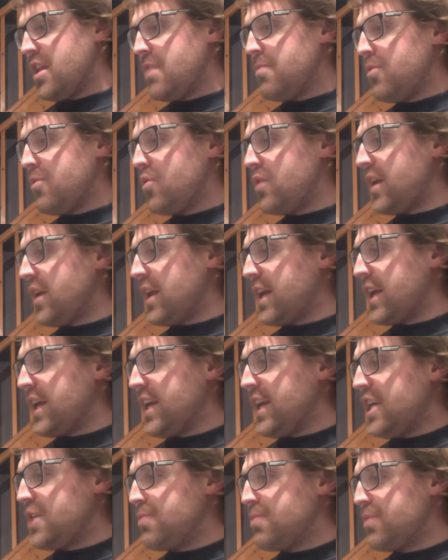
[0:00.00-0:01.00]
morning,
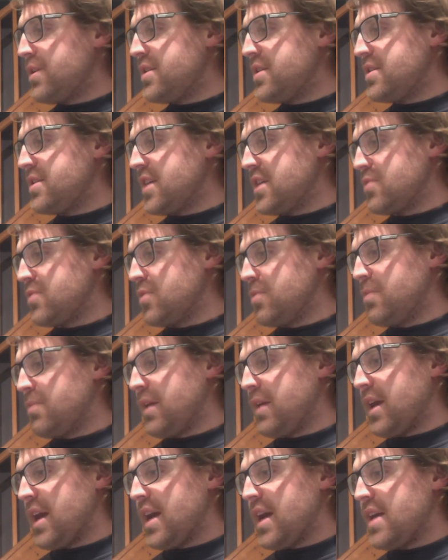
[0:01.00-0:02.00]
each princess would
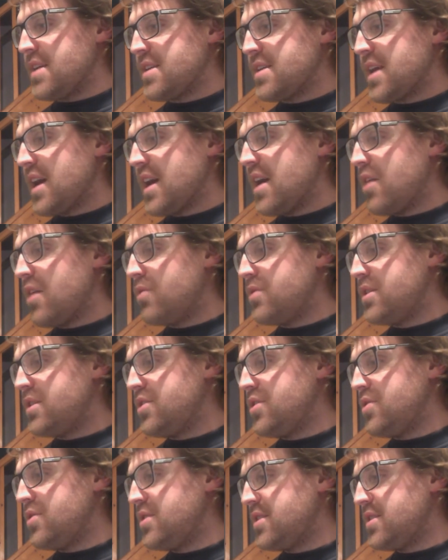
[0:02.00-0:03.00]
be asked, "How
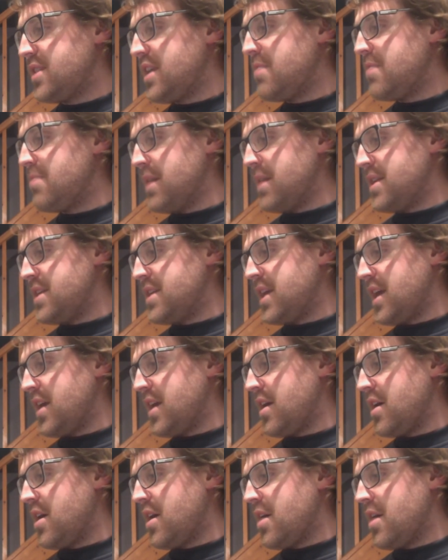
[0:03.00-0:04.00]
did you sleep, my dear?"
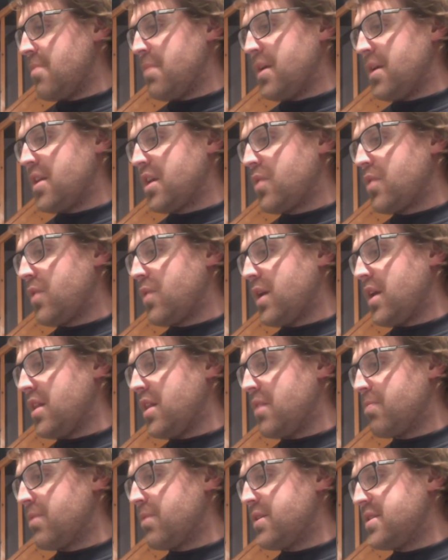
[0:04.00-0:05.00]
by the Queen. The
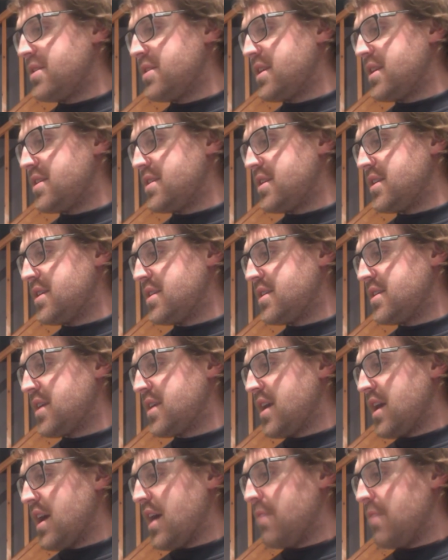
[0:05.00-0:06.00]
princesses
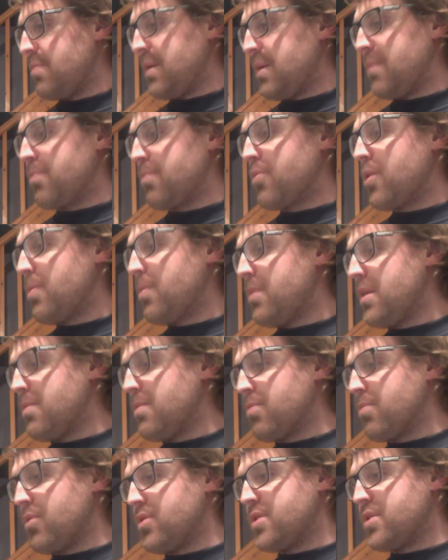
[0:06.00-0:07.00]
had been properly
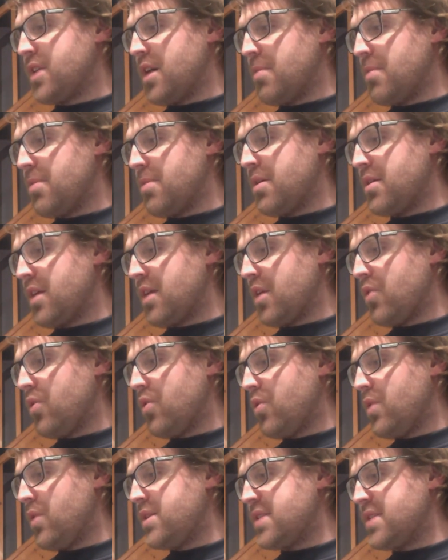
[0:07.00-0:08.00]
brought up. They
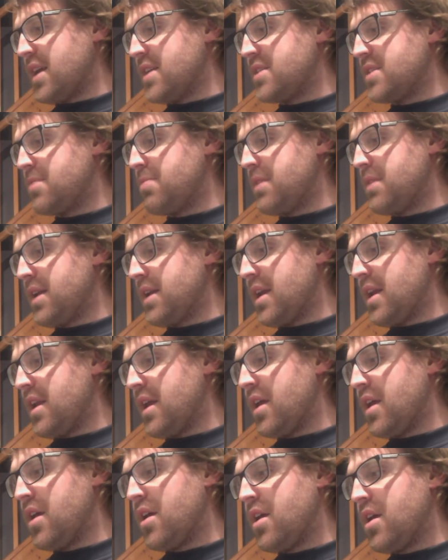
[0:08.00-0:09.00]
always answered
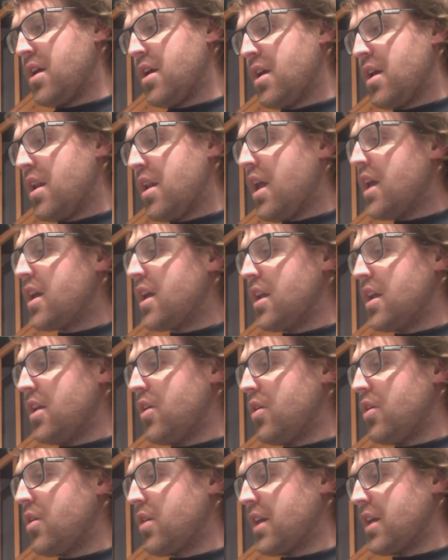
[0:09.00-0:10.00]
politely, "Like a
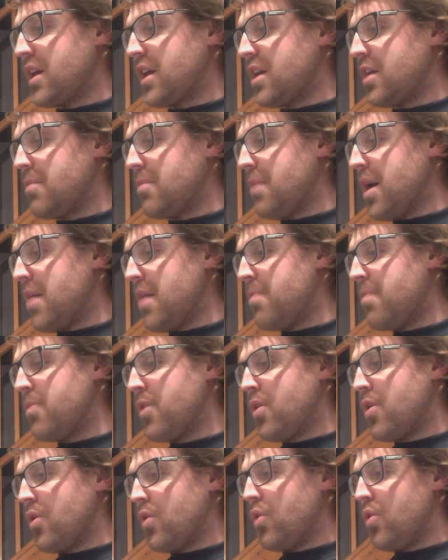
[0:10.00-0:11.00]
log, thank you, ma'am,"
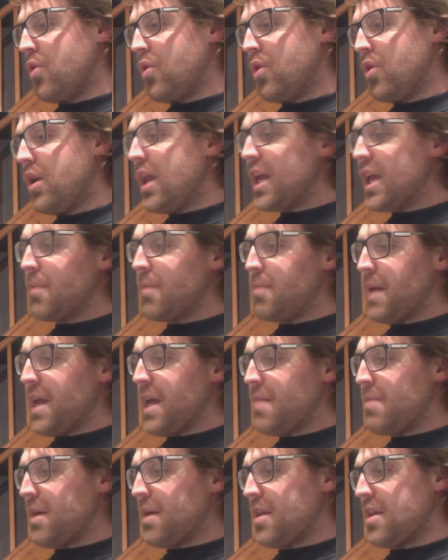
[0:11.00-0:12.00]
or "Like a
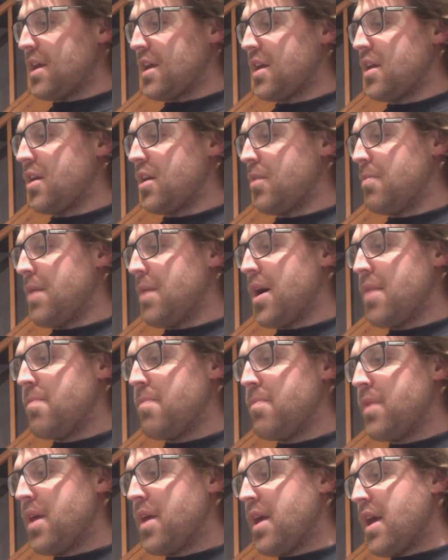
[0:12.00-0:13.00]
baby, thank you,
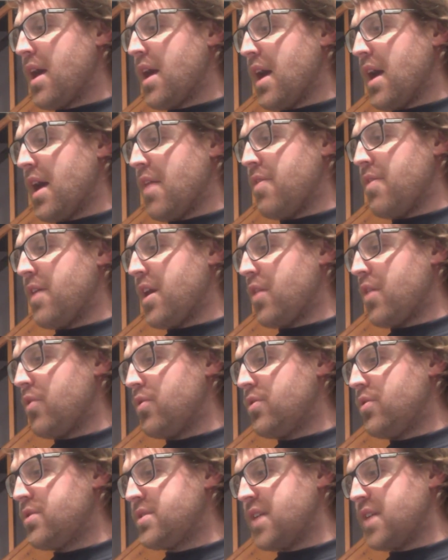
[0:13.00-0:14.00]
ma'am." And they
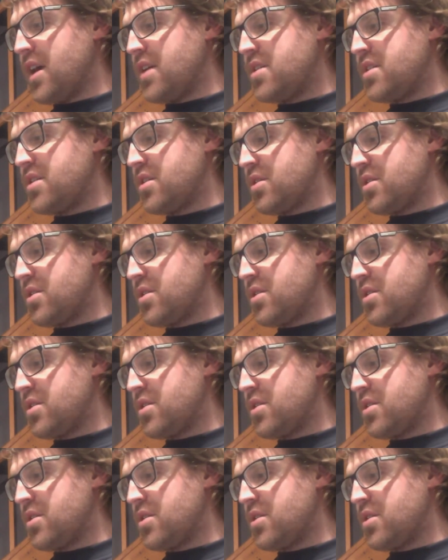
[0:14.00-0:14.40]
all said,